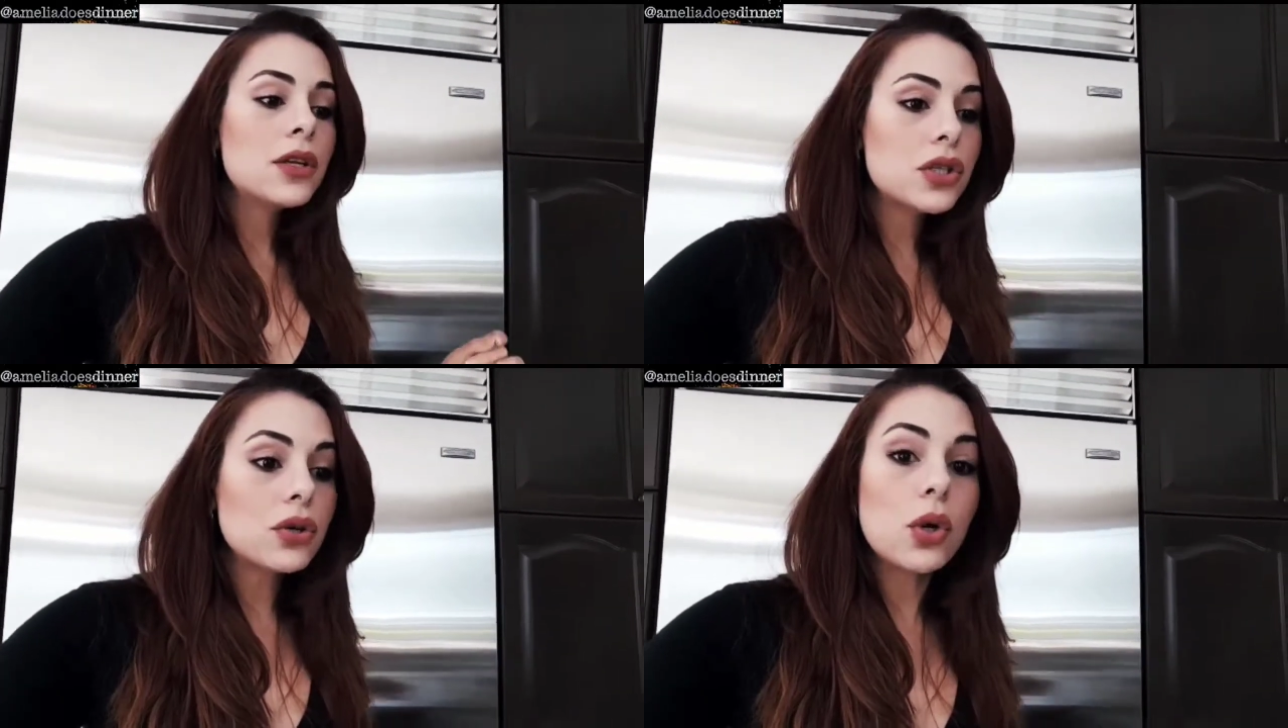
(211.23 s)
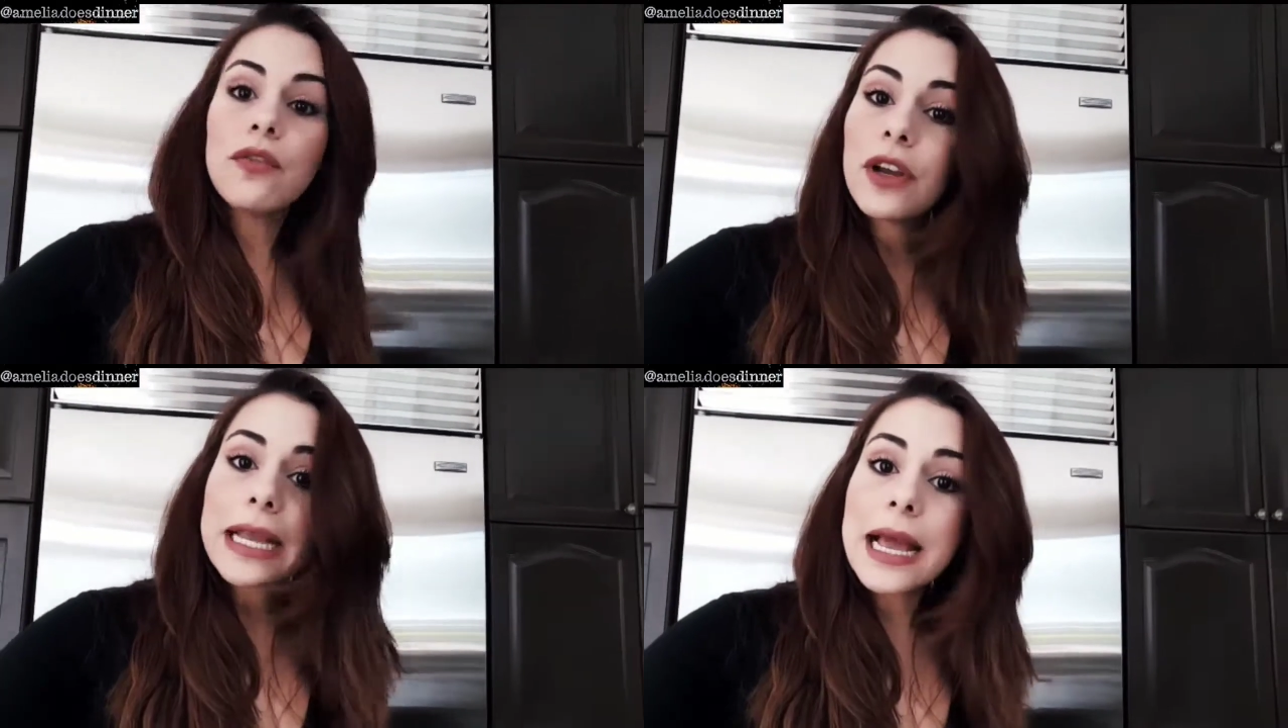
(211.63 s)
So
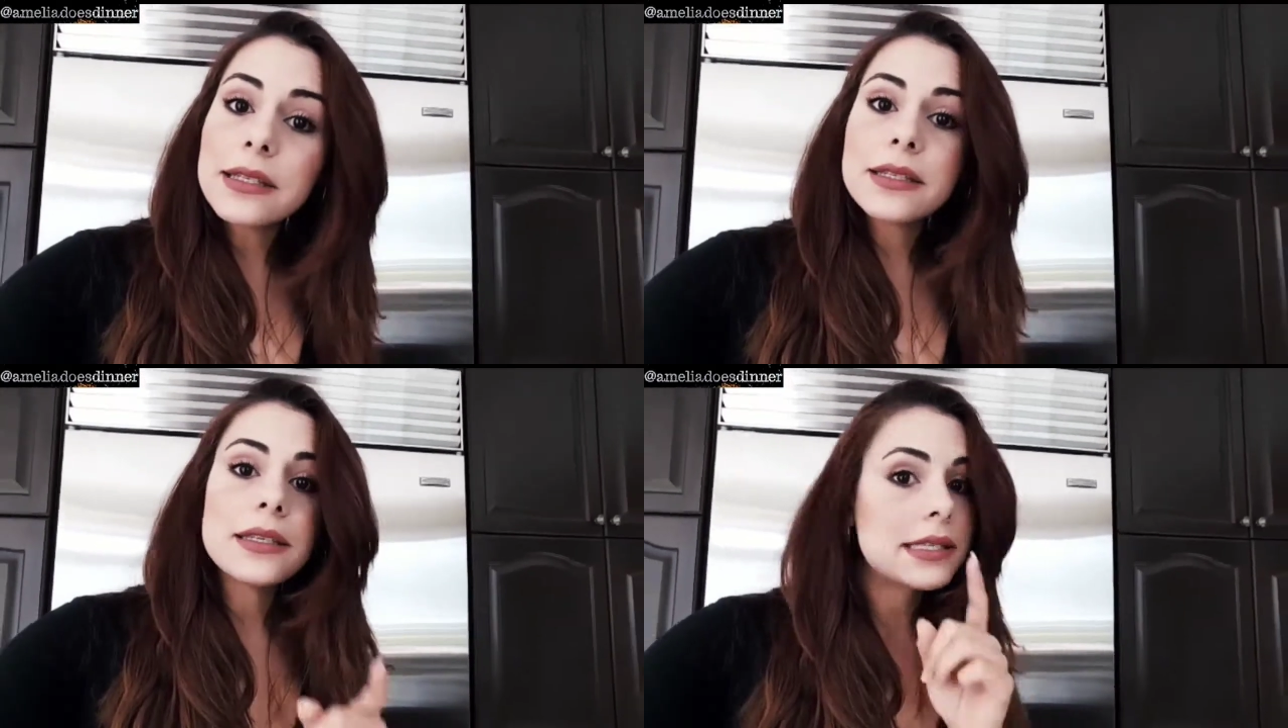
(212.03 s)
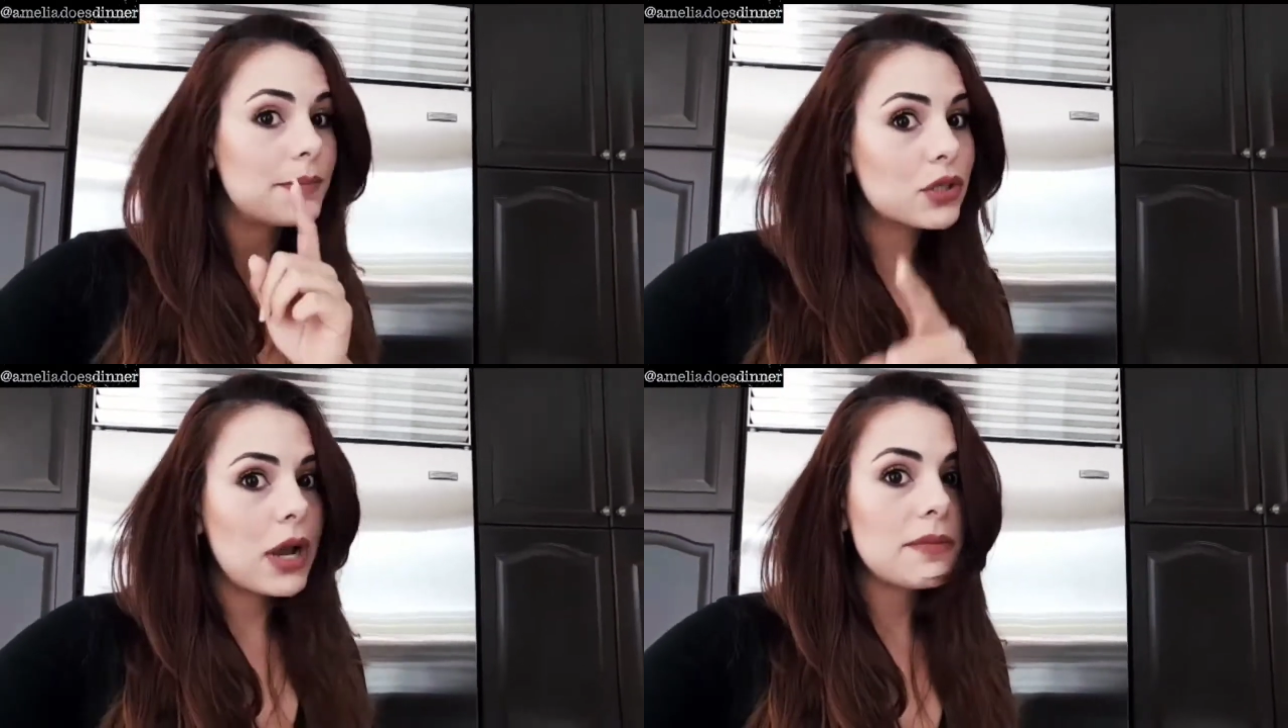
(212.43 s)
don't forget to
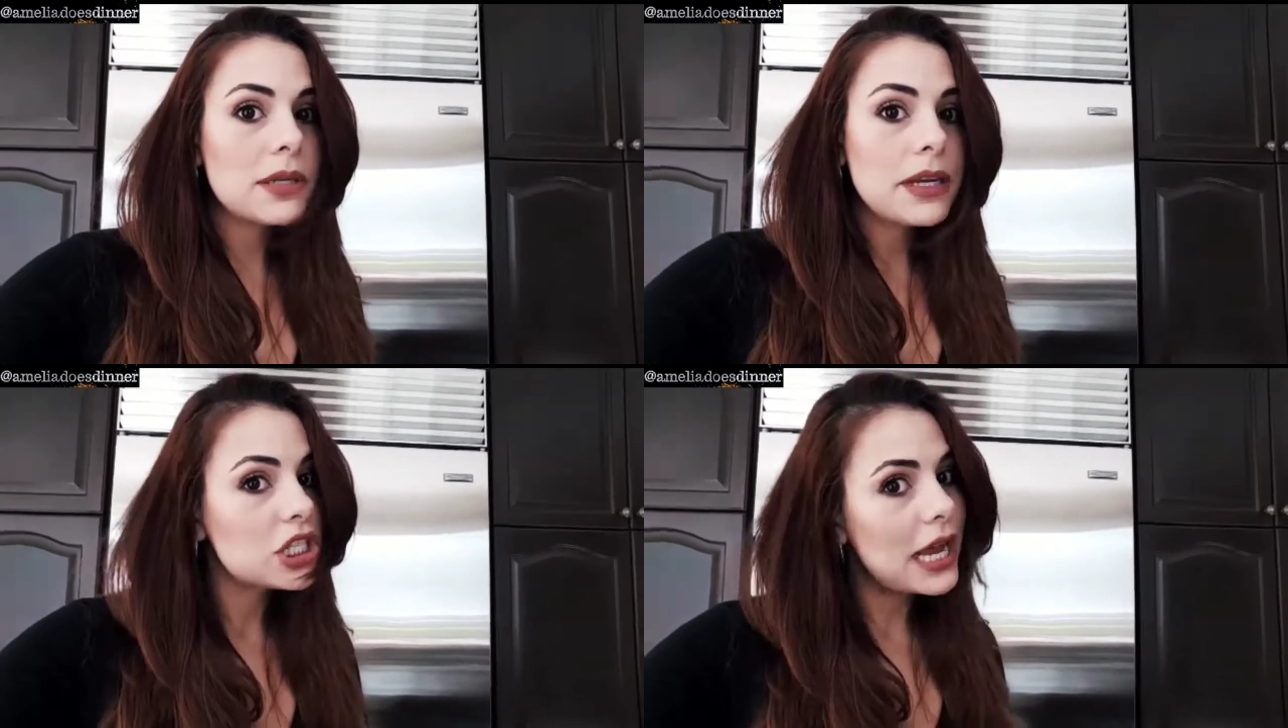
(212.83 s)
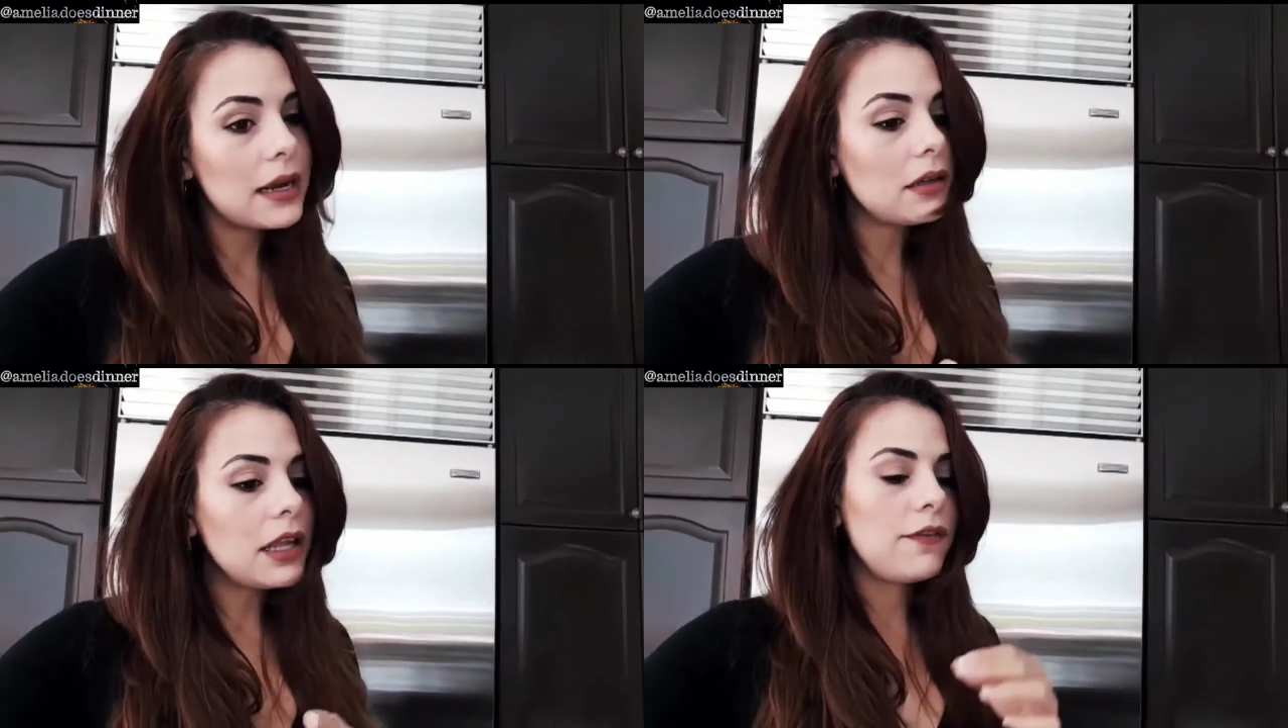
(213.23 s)
subscribe to my
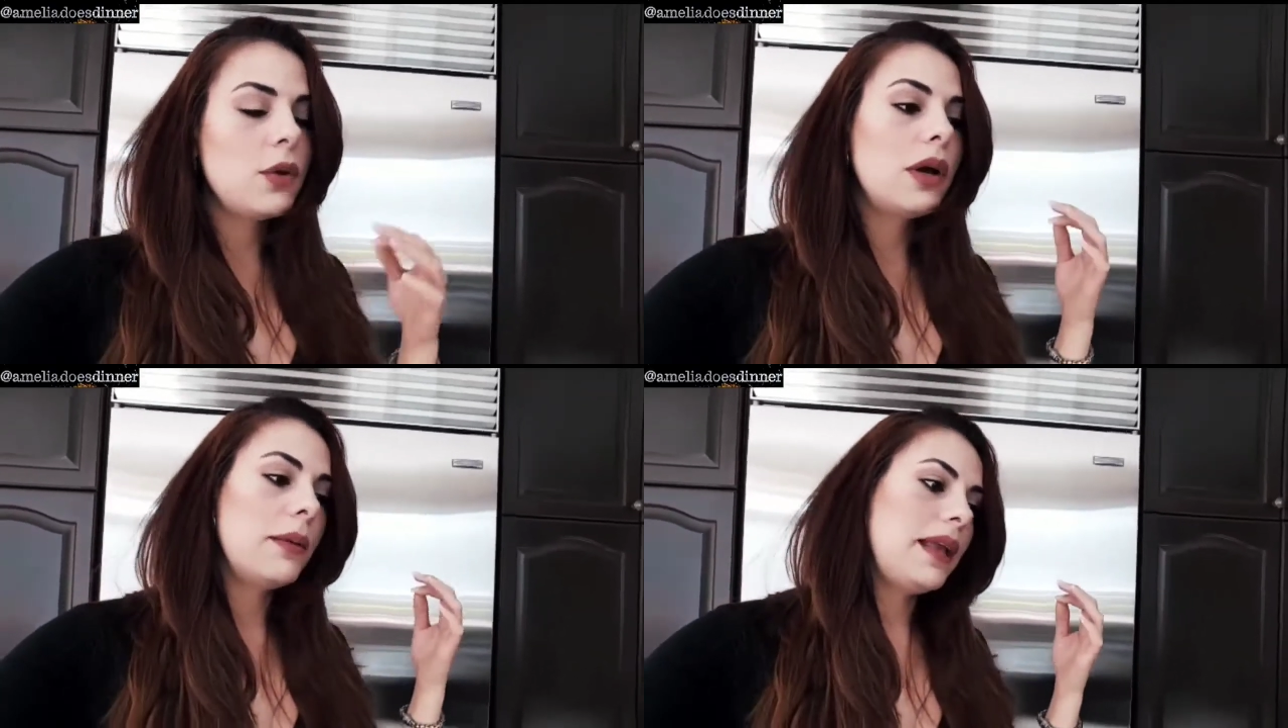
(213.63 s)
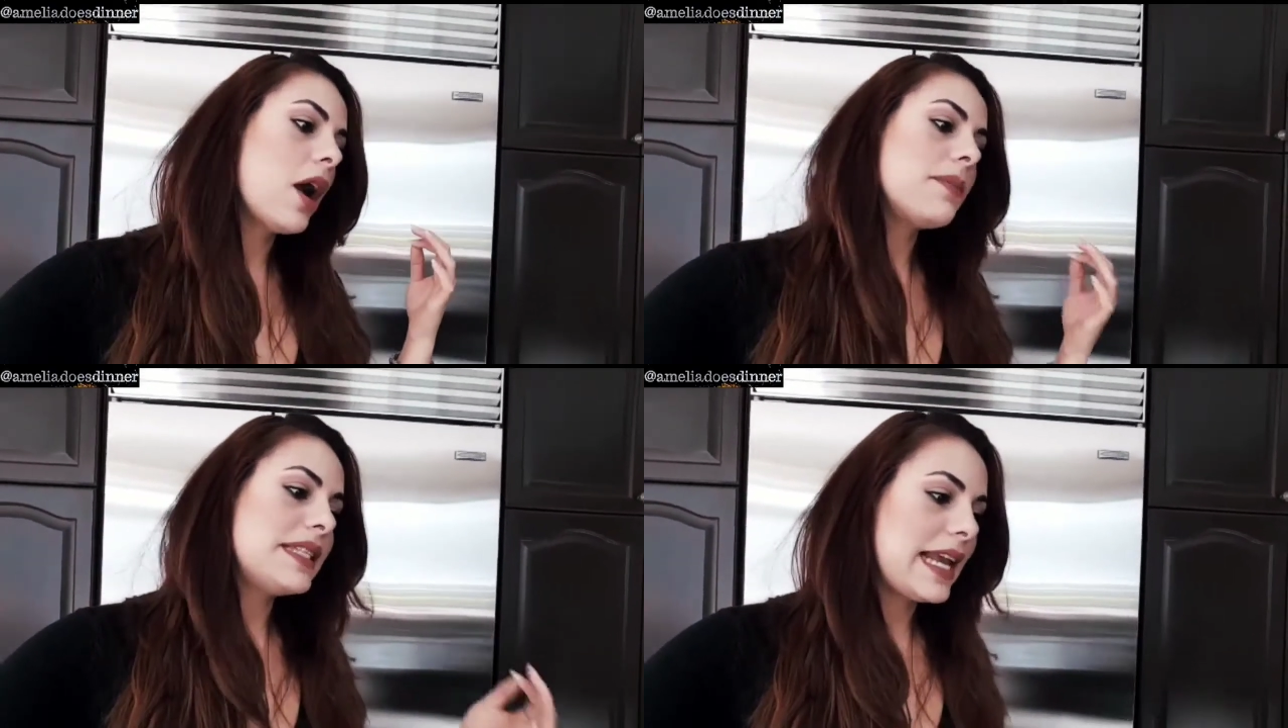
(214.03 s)
channel if you wanna
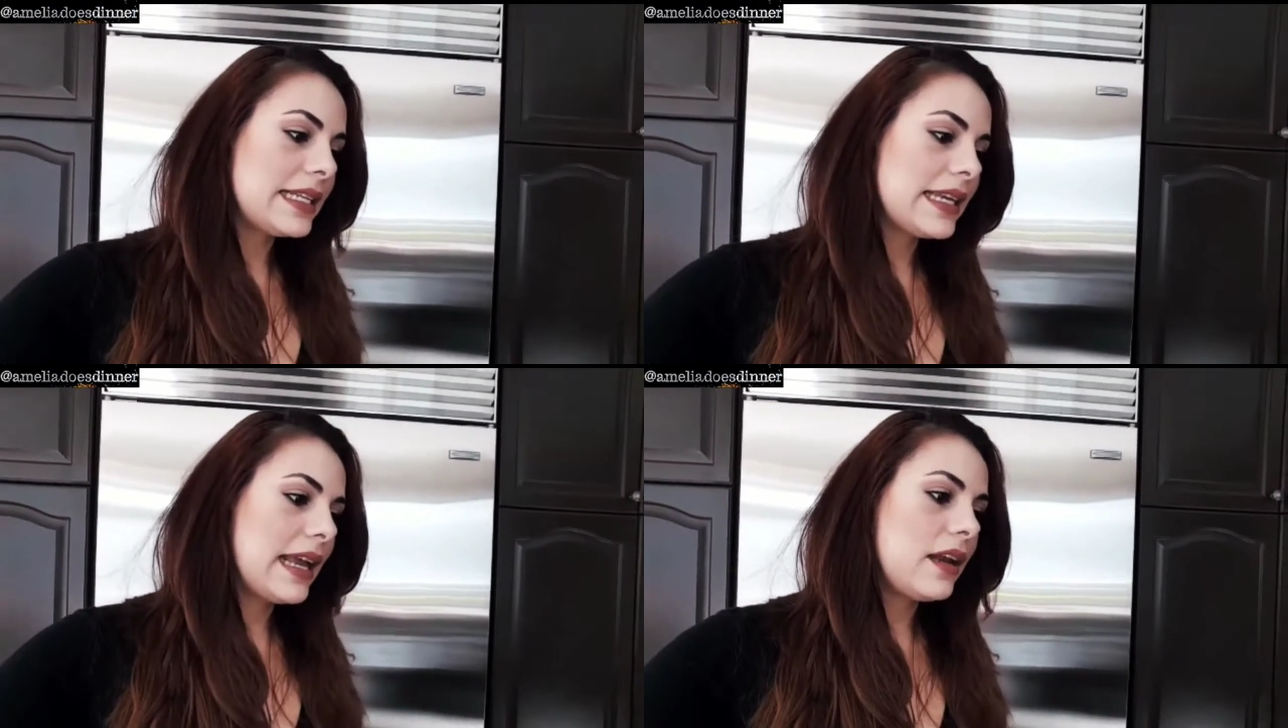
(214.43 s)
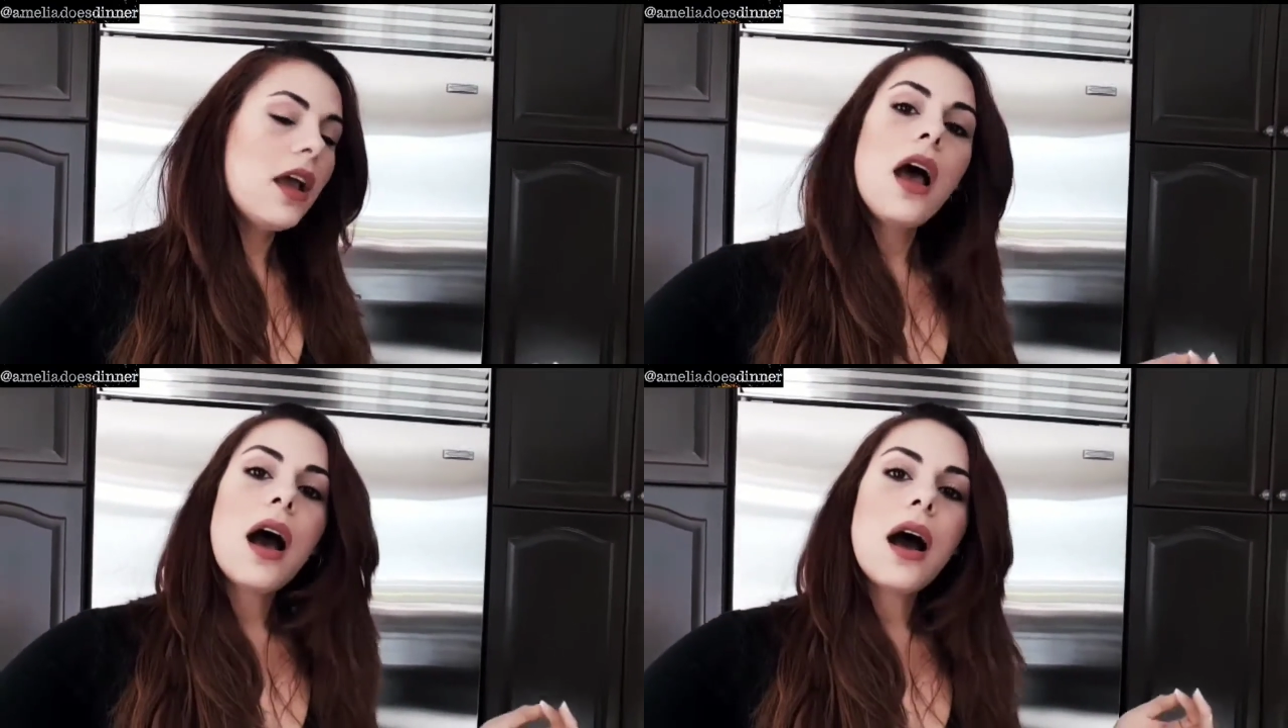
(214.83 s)
be updated